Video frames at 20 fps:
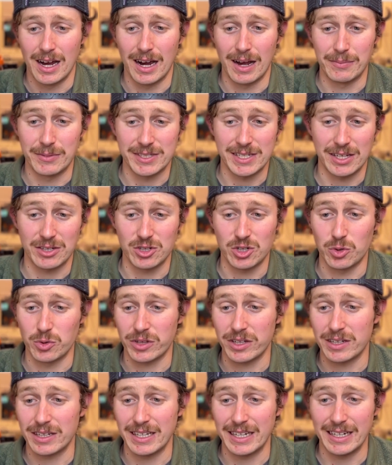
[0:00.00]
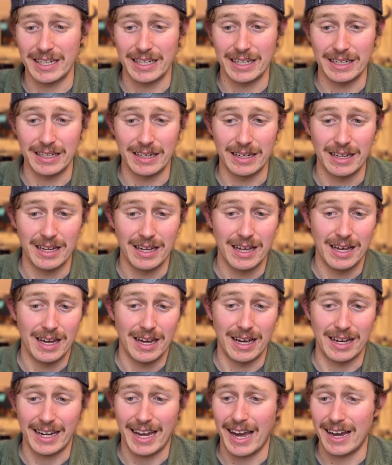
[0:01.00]
This has to do with cleaning,
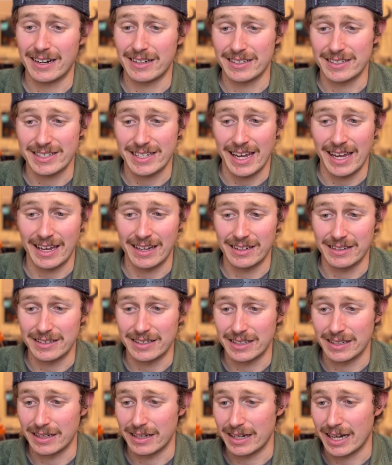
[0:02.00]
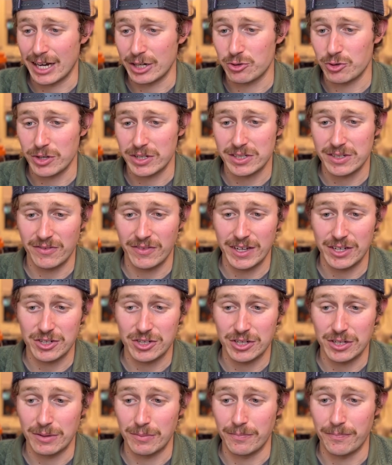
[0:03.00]
catalyst handling, hydro
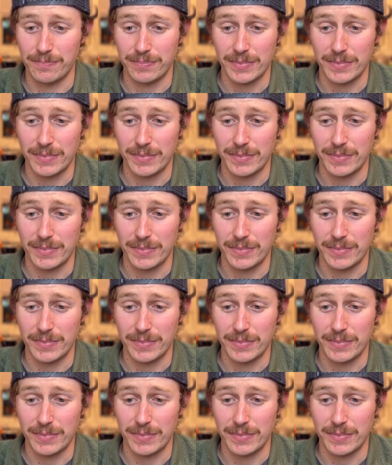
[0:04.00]
excavation,